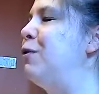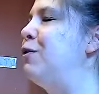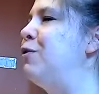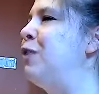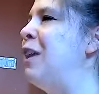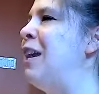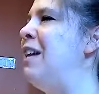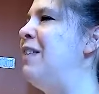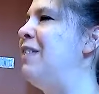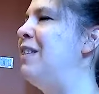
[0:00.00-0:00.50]

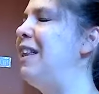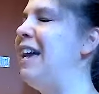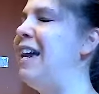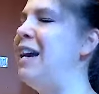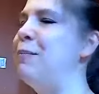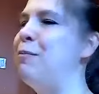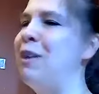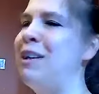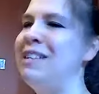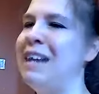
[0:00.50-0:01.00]
Straighten the
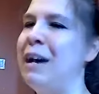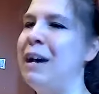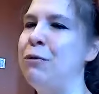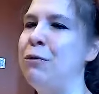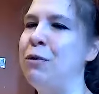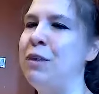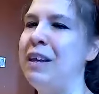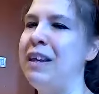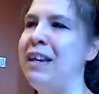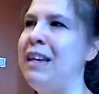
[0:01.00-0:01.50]
leg, press out
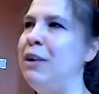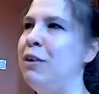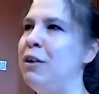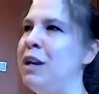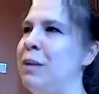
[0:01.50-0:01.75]
through the heel.